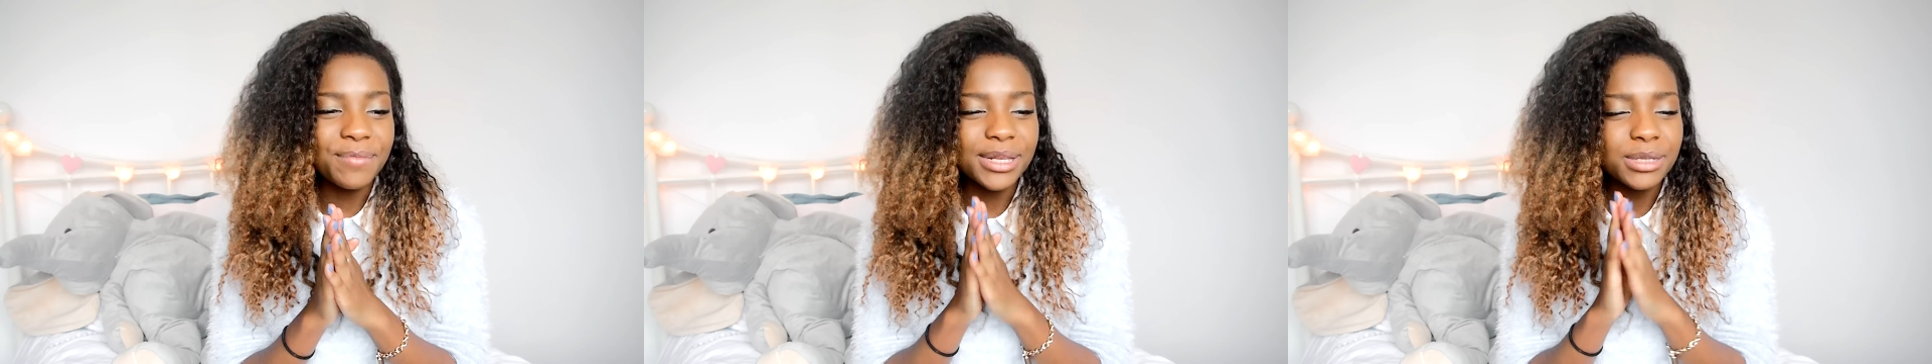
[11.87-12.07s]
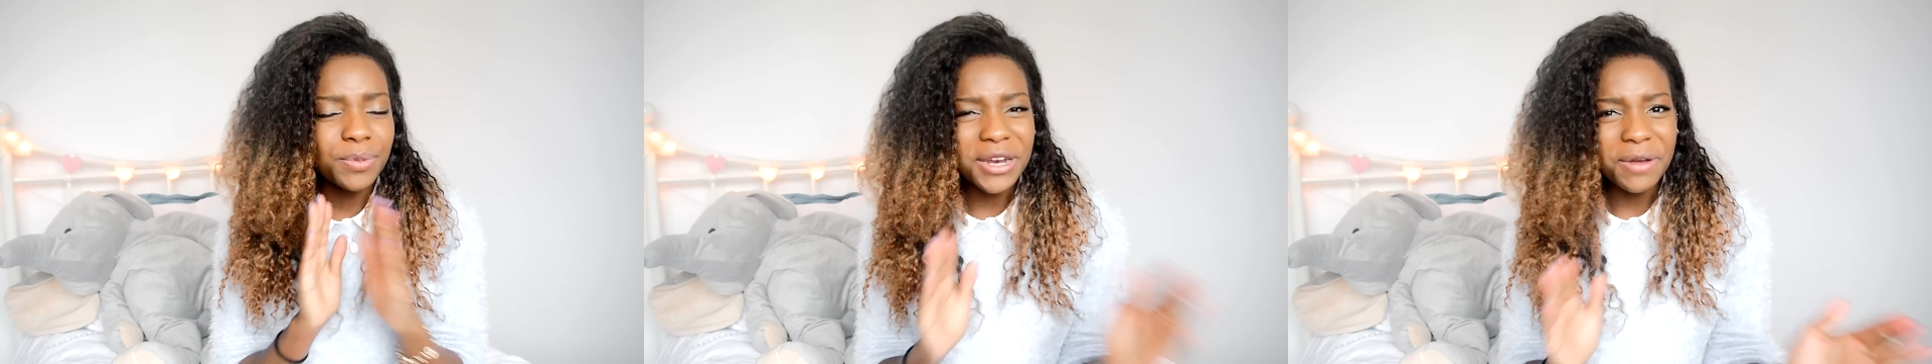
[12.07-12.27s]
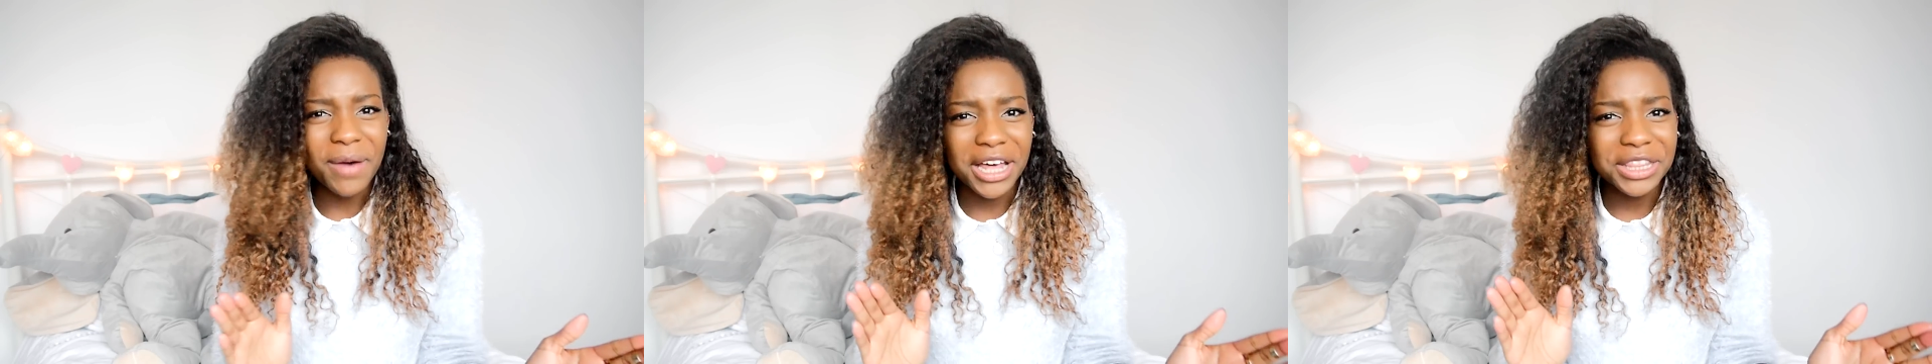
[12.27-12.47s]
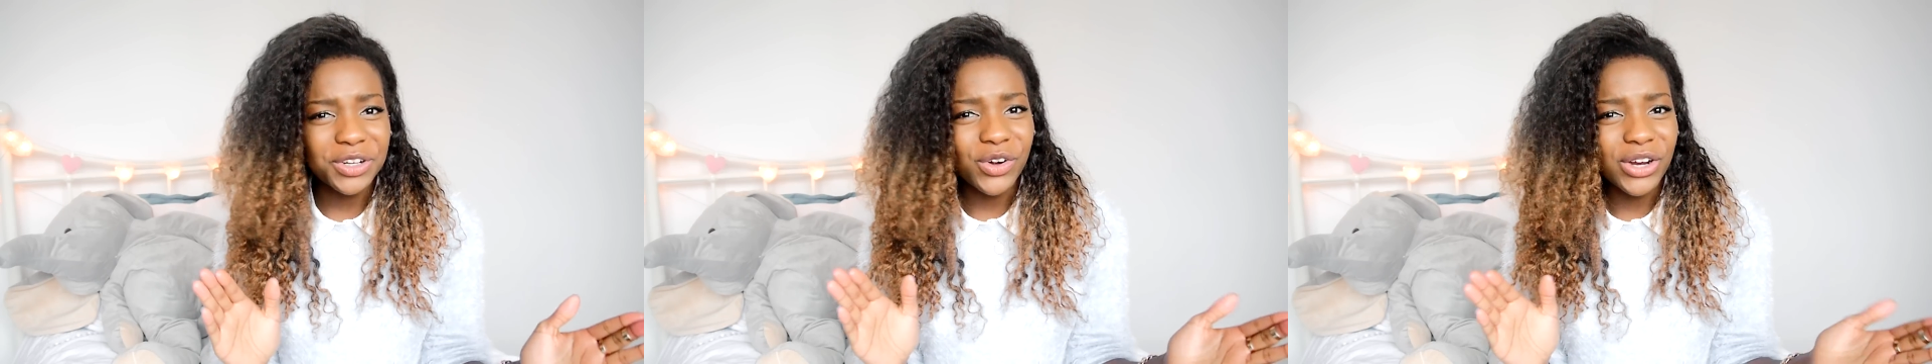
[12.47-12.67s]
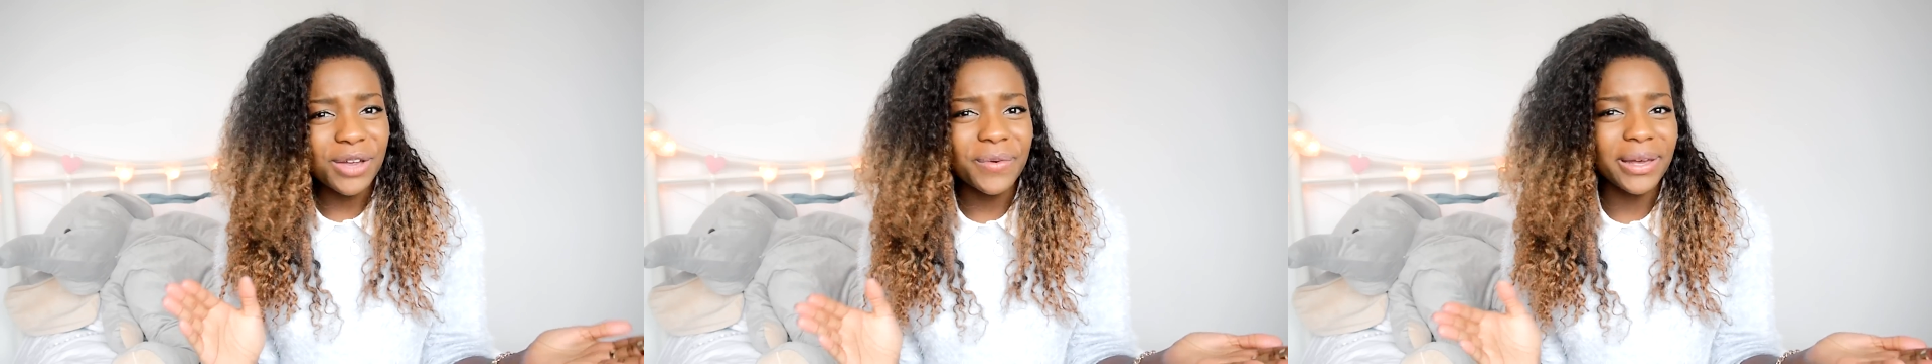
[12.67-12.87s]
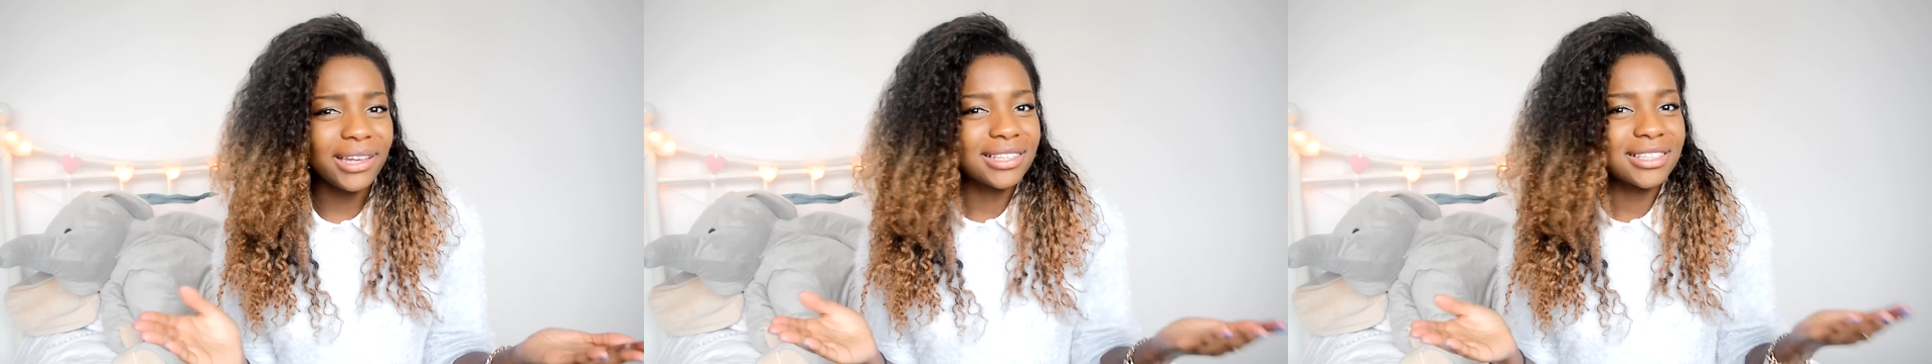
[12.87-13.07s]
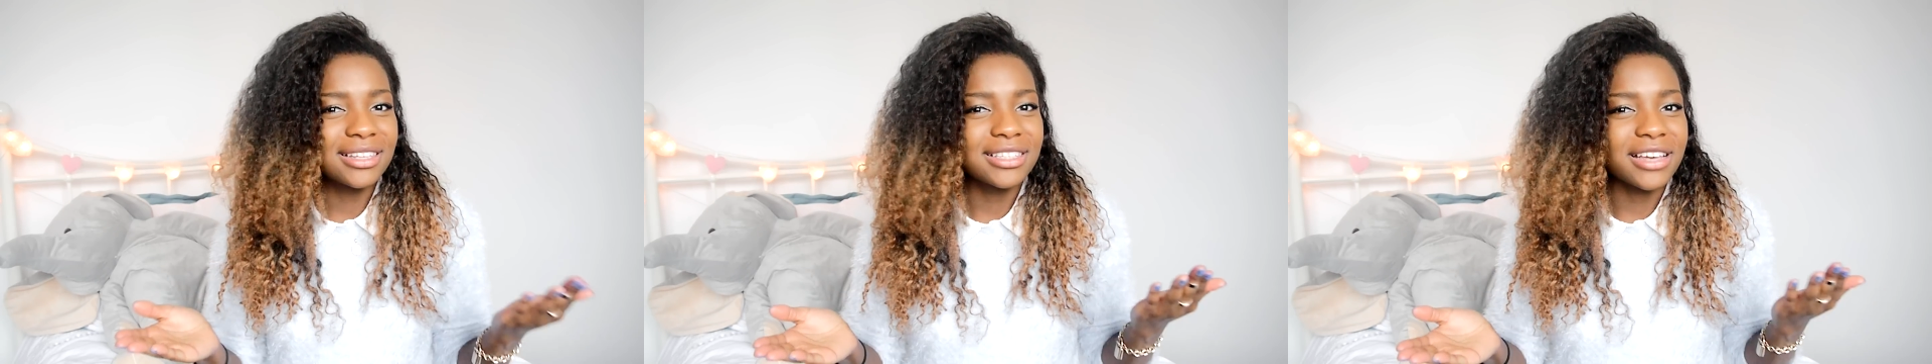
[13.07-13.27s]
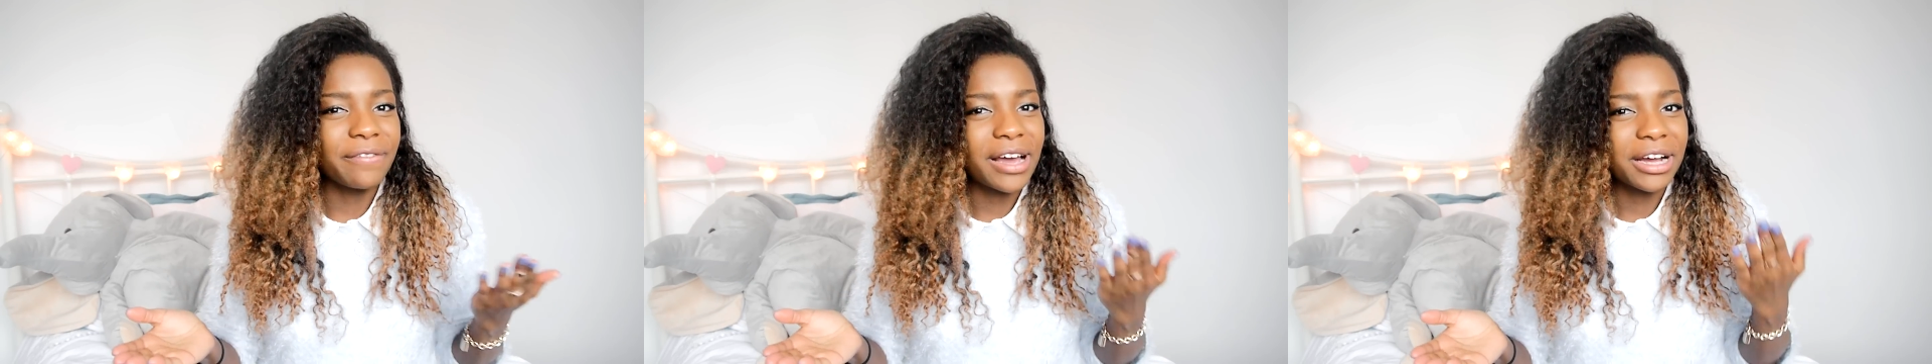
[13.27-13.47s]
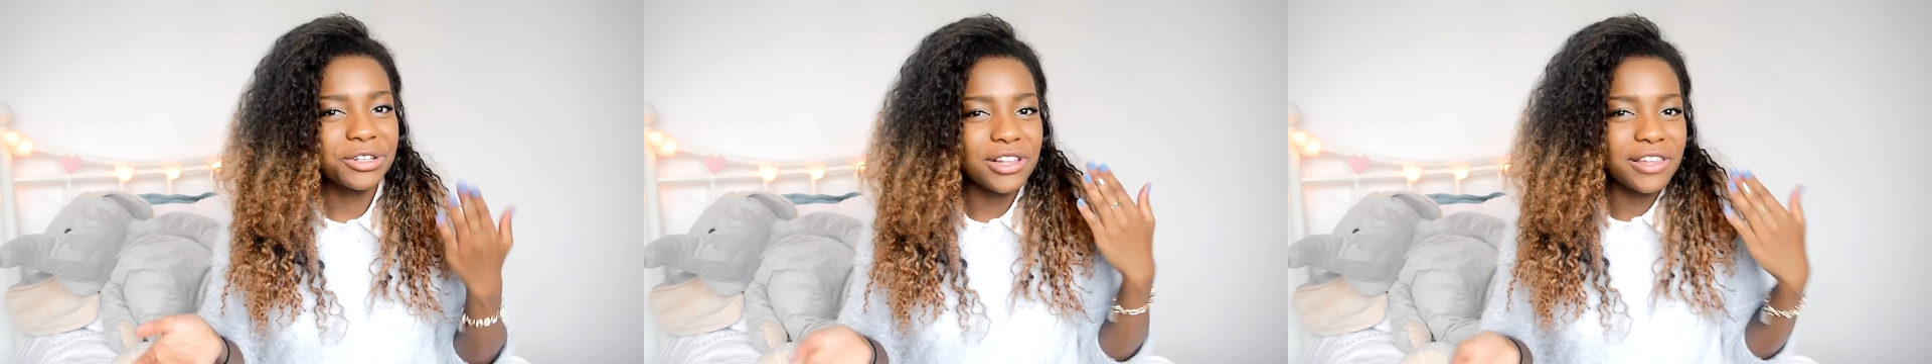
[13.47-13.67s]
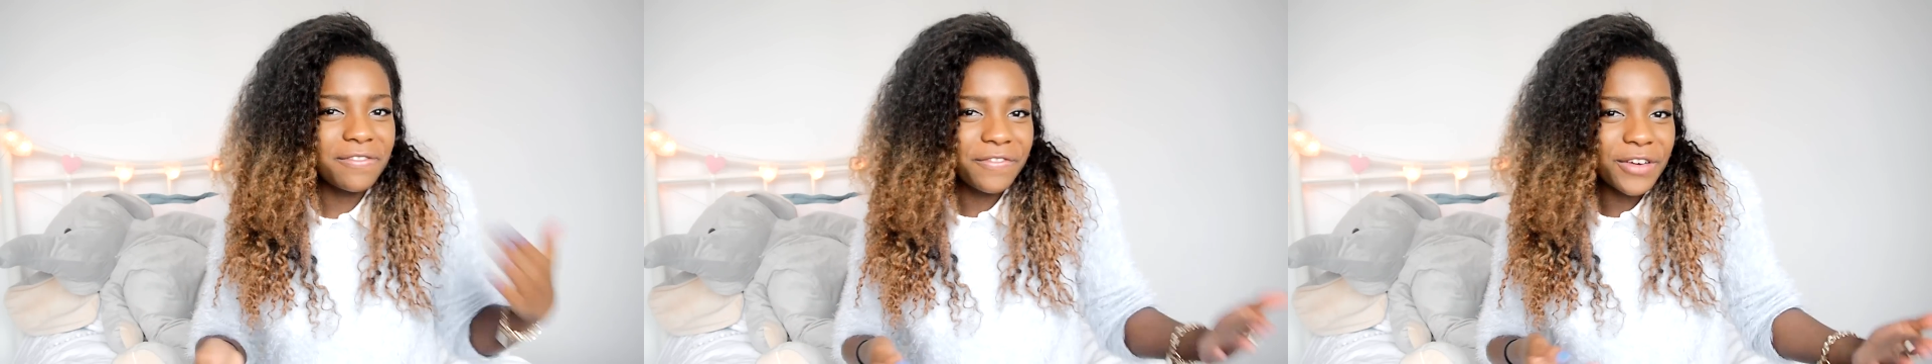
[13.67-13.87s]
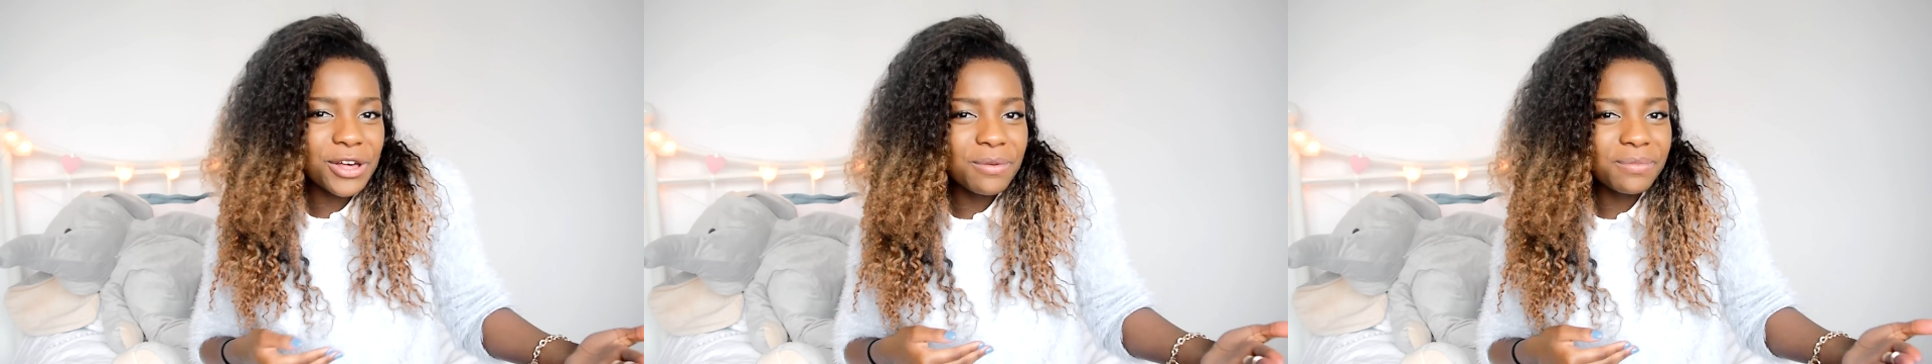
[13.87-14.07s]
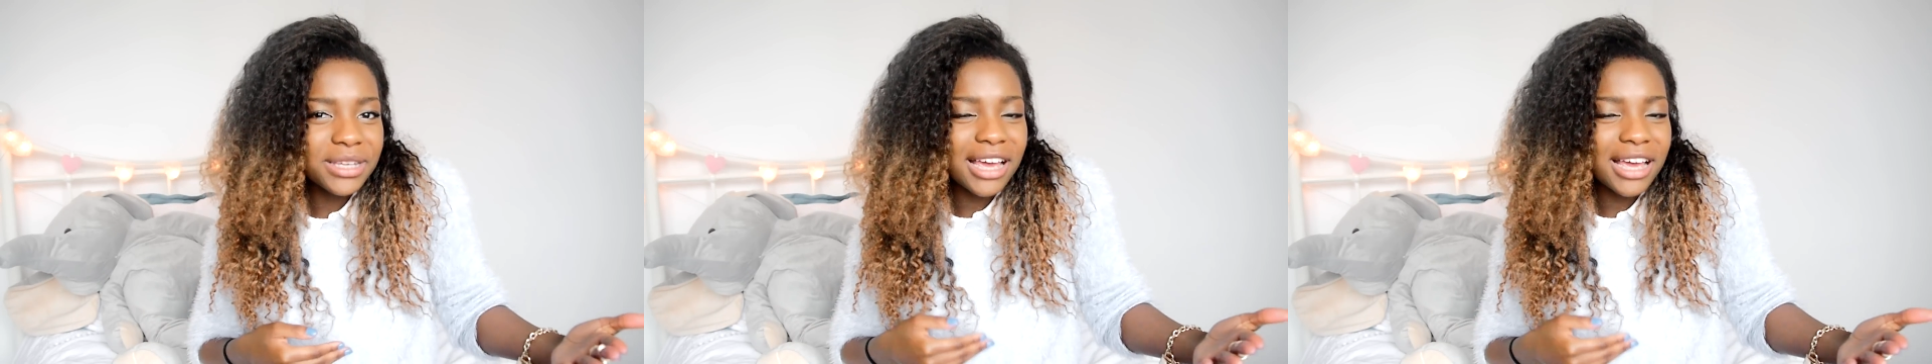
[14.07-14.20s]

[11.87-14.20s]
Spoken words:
It's been about 3 weeks since I've actually filmed